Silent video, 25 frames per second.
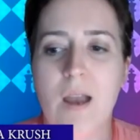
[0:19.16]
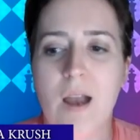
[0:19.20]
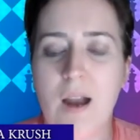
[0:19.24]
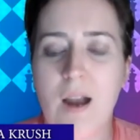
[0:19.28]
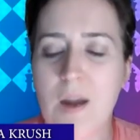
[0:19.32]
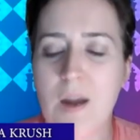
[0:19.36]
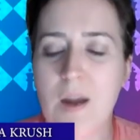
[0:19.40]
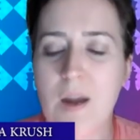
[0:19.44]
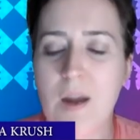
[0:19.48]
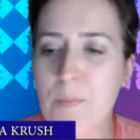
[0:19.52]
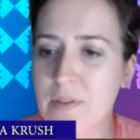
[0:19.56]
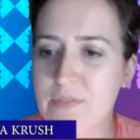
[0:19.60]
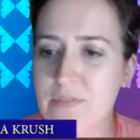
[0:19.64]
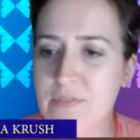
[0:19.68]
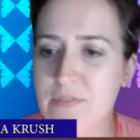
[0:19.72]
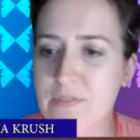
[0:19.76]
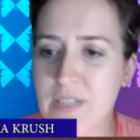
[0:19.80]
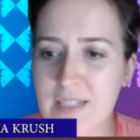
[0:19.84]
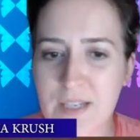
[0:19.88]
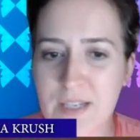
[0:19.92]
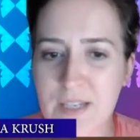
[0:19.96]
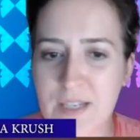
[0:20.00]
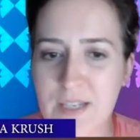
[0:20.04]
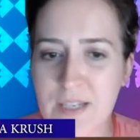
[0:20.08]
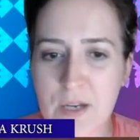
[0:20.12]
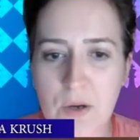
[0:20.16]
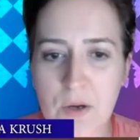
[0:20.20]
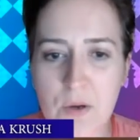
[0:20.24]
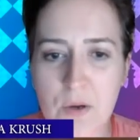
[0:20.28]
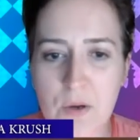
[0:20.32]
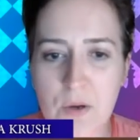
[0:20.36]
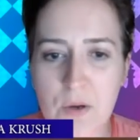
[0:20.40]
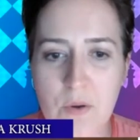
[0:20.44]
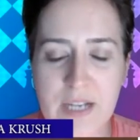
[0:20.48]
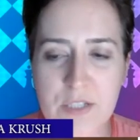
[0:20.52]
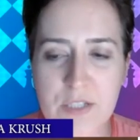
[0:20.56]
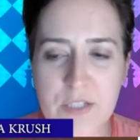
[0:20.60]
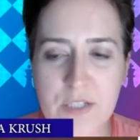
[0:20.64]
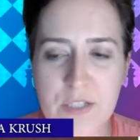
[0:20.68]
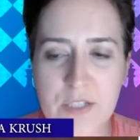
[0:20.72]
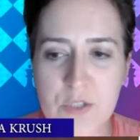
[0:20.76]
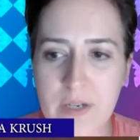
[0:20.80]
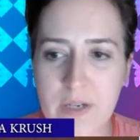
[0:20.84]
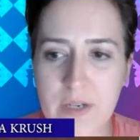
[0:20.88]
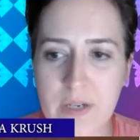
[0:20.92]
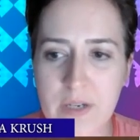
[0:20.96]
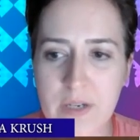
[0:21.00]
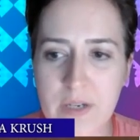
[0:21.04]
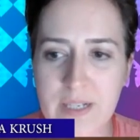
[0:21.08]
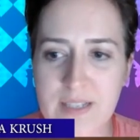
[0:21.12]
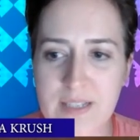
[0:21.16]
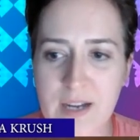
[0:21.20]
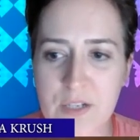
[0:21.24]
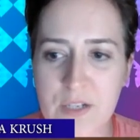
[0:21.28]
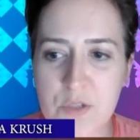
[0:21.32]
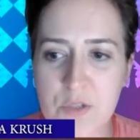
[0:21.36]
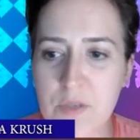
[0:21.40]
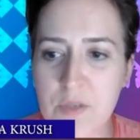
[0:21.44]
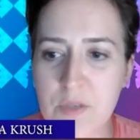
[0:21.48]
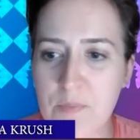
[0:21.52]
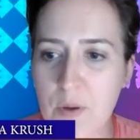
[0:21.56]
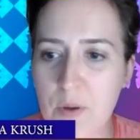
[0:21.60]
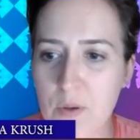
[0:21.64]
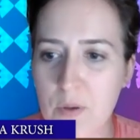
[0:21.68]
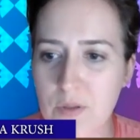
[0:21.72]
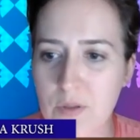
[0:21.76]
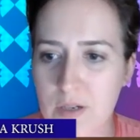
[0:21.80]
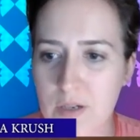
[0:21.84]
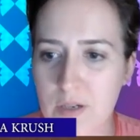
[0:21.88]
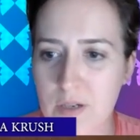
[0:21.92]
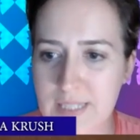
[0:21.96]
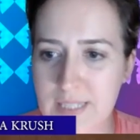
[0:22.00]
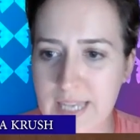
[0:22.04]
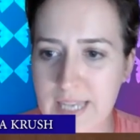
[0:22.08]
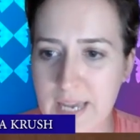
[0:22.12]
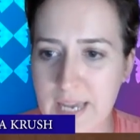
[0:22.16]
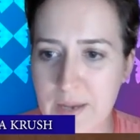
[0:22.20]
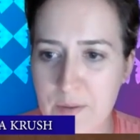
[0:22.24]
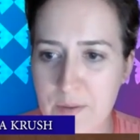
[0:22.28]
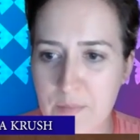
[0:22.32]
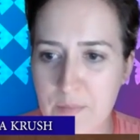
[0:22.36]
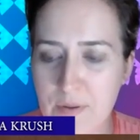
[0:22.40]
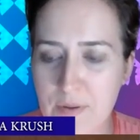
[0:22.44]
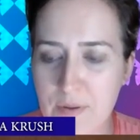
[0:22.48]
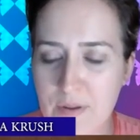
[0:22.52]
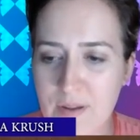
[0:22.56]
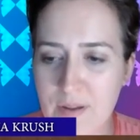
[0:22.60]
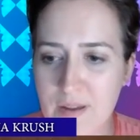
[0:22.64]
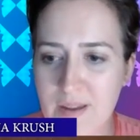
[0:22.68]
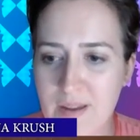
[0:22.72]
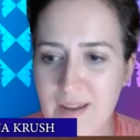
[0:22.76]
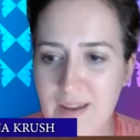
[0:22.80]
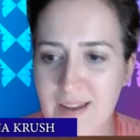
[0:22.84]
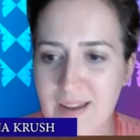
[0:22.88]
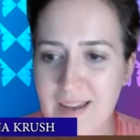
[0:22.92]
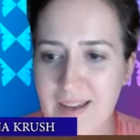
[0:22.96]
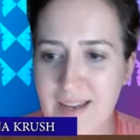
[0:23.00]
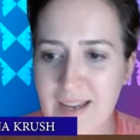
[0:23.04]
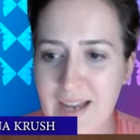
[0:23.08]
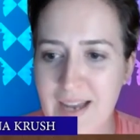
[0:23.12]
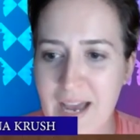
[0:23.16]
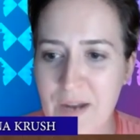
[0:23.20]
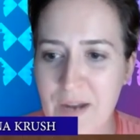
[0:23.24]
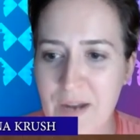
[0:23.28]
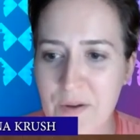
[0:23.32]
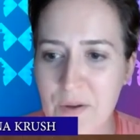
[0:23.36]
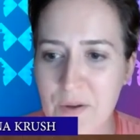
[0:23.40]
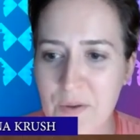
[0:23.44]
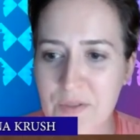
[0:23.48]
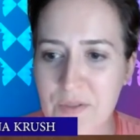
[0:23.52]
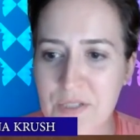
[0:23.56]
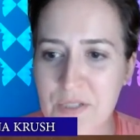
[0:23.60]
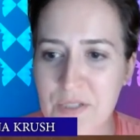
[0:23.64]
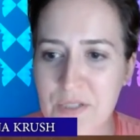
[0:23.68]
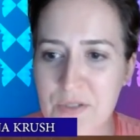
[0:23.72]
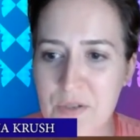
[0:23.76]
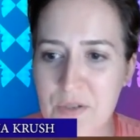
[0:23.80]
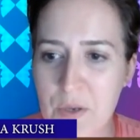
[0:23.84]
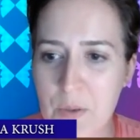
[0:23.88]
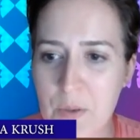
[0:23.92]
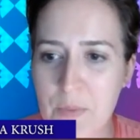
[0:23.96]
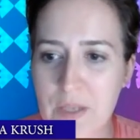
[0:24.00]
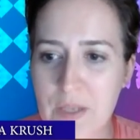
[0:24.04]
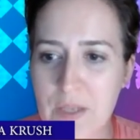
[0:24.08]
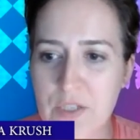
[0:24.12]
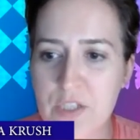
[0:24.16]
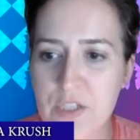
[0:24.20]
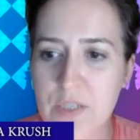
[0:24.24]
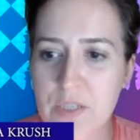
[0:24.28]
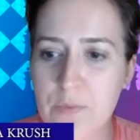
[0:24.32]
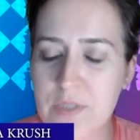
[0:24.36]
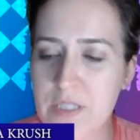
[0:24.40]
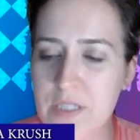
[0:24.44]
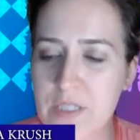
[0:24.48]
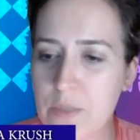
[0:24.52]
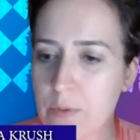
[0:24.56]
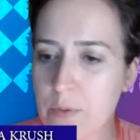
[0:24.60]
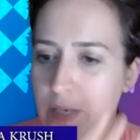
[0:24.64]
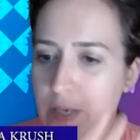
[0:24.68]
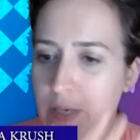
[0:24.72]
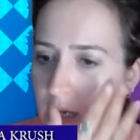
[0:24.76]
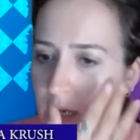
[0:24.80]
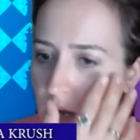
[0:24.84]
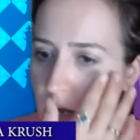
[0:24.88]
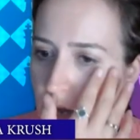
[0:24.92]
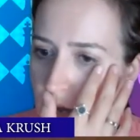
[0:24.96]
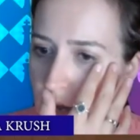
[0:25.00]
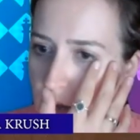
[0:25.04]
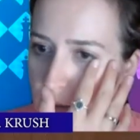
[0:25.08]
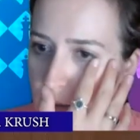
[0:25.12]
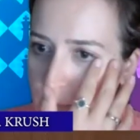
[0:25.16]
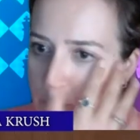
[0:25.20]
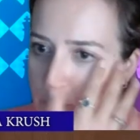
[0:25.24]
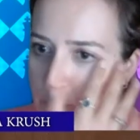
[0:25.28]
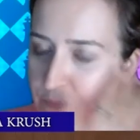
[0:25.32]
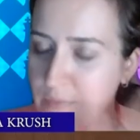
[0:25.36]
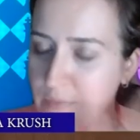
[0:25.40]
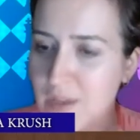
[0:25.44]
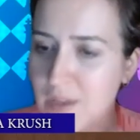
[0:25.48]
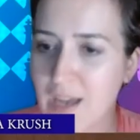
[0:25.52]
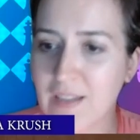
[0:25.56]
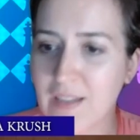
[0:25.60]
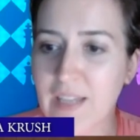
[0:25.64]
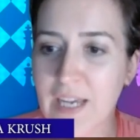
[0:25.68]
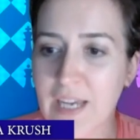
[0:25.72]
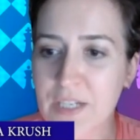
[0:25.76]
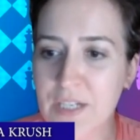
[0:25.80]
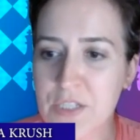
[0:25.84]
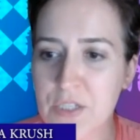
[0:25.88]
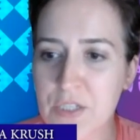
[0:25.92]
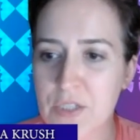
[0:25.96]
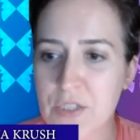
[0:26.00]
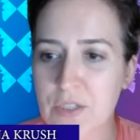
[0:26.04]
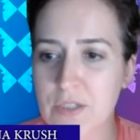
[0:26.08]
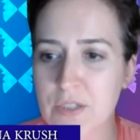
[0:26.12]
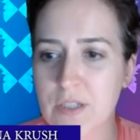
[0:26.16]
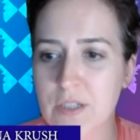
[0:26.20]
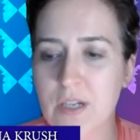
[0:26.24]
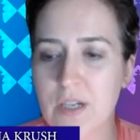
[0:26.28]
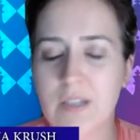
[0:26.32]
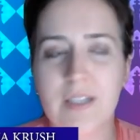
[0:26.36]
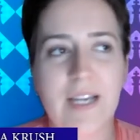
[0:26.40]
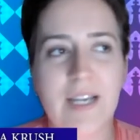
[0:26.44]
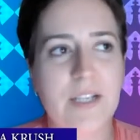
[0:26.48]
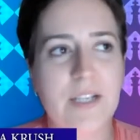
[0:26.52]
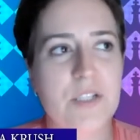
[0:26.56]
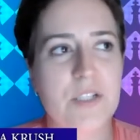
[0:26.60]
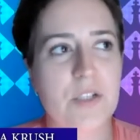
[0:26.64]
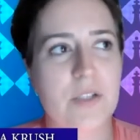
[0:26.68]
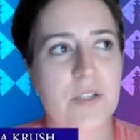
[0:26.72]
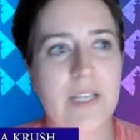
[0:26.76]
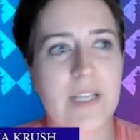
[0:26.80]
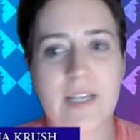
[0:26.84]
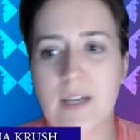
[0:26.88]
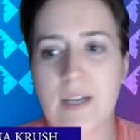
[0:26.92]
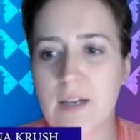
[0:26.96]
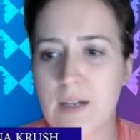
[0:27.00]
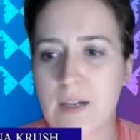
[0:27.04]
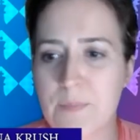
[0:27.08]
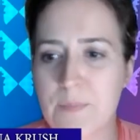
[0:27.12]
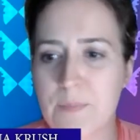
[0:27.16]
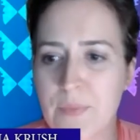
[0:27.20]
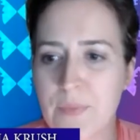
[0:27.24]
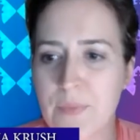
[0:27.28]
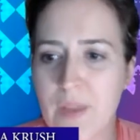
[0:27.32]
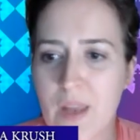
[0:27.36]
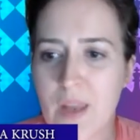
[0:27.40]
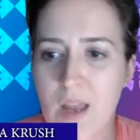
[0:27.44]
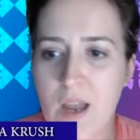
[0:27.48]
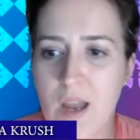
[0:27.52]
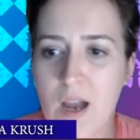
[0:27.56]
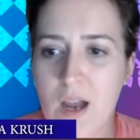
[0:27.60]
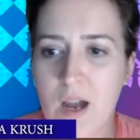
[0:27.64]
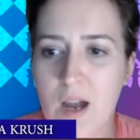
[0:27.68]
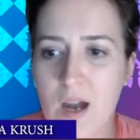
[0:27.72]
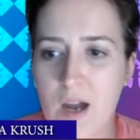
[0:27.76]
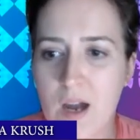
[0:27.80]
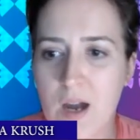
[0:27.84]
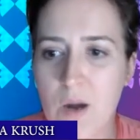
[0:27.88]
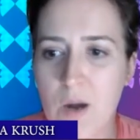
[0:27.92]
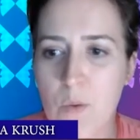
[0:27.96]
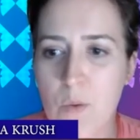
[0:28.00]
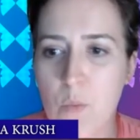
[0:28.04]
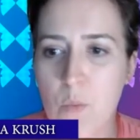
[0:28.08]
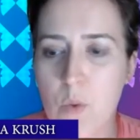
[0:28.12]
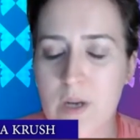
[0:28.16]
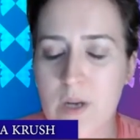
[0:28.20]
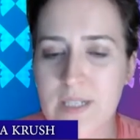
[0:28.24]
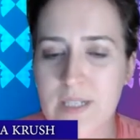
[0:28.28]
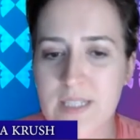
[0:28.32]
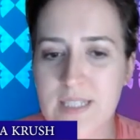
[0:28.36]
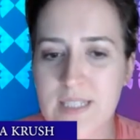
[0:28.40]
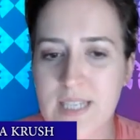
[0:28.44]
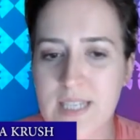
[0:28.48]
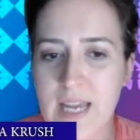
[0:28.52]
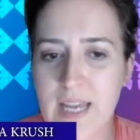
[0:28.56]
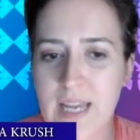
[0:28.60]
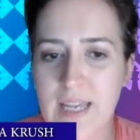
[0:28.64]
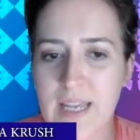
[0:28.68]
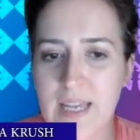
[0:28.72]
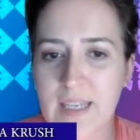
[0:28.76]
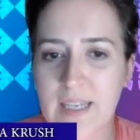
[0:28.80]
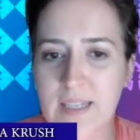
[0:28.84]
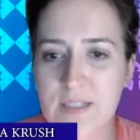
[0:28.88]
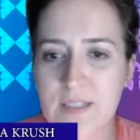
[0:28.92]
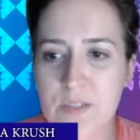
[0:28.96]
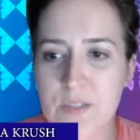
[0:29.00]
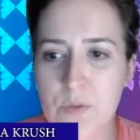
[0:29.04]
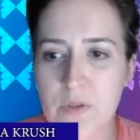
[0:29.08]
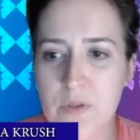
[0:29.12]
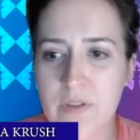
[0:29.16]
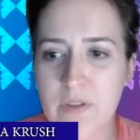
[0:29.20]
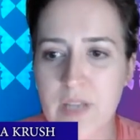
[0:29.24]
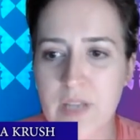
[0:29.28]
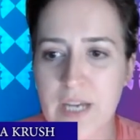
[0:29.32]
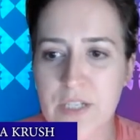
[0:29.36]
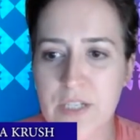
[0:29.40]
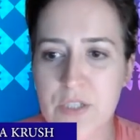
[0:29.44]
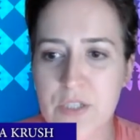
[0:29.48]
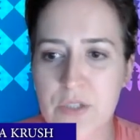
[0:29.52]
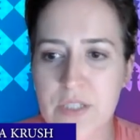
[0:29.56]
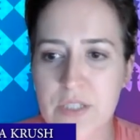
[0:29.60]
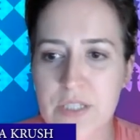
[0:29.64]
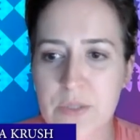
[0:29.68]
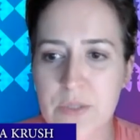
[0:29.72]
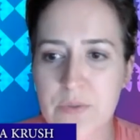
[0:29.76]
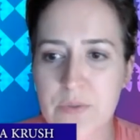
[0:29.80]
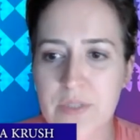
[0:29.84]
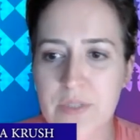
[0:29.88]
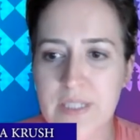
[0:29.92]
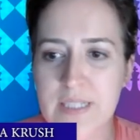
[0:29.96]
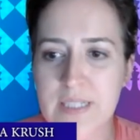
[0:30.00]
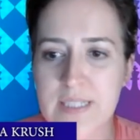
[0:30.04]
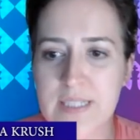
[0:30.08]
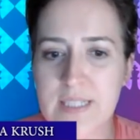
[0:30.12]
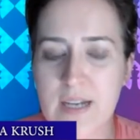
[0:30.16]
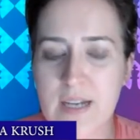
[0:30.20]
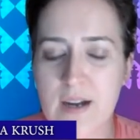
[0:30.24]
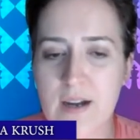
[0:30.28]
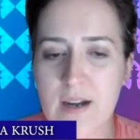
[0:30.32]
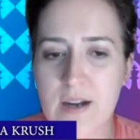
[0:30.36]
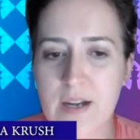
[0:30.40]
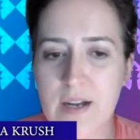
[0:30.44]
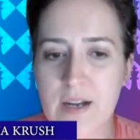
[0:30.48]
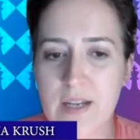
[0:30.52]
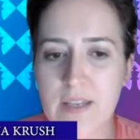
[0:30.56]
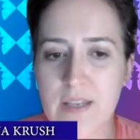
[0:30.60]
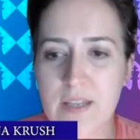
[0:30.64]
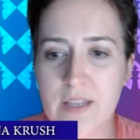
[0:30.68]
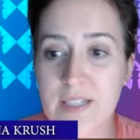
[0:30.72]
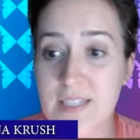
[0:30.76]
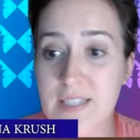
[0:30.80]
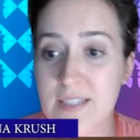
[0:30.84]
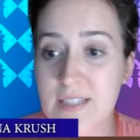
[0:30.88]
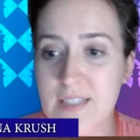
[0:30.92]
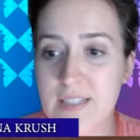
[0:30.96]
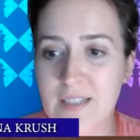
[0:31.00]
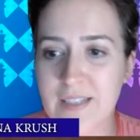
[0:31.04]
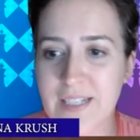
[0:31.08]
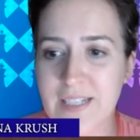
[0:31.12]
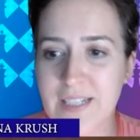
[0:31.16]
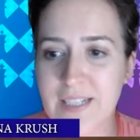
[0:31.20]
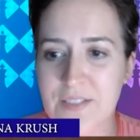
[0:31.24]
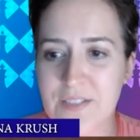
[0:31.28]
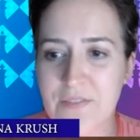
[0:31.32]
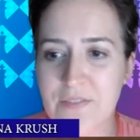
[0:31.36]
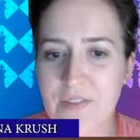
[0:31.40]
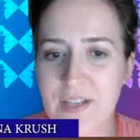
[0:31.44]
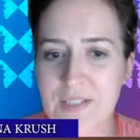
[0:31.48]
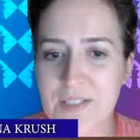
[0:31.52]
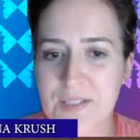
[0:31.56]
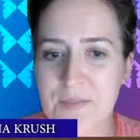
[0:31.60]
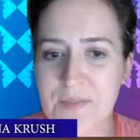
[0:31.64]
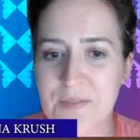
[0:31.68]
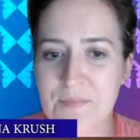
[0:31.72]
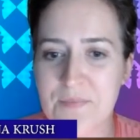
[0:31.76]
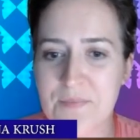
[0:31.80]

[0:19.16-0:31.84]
A couple of days ago, I joined Judith Polgar's camp. I don't know, did you know that she was doing a lecture like a 1 day sort of lecture series on the Sicilian Defense?